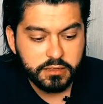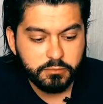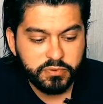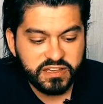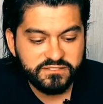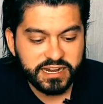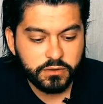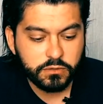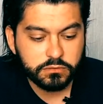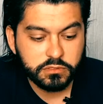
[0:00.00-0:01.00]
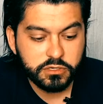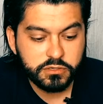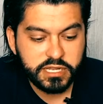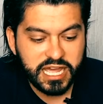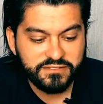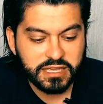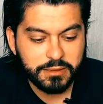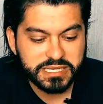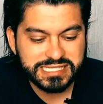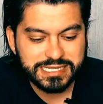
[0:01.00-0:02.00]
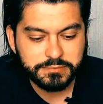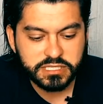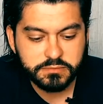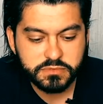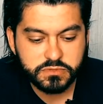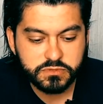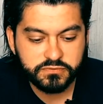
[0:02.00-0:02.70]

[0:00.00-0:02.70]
big viral load, having MS symptoms,